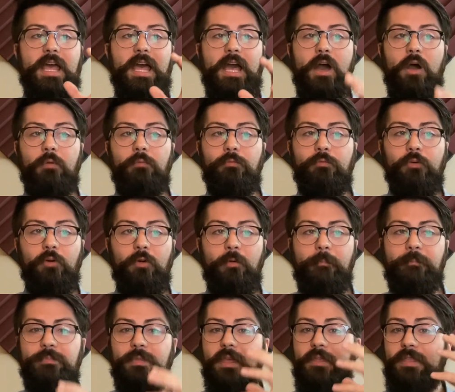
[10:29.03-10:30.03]
helpful
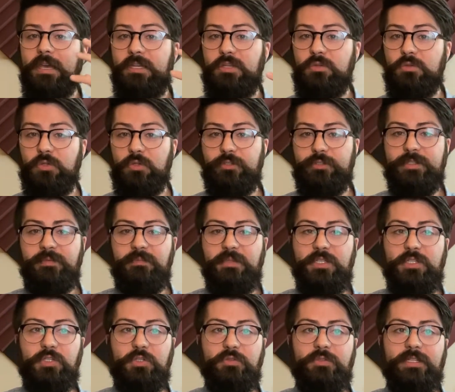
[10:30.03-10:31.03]
and that you learned
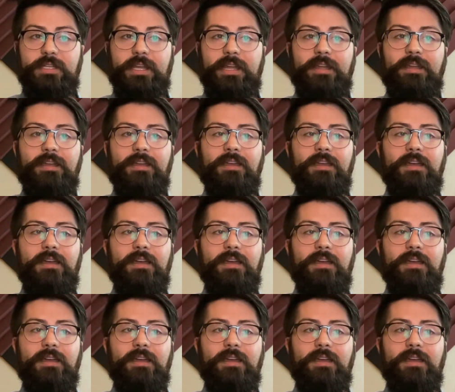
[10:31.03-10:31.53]
something new today.